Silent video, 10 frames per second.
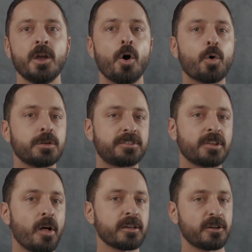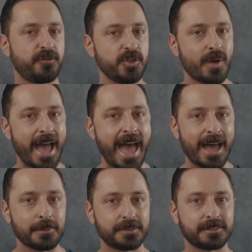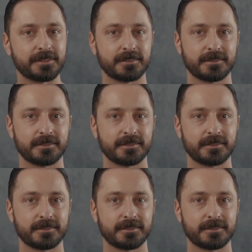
or installing a few apps.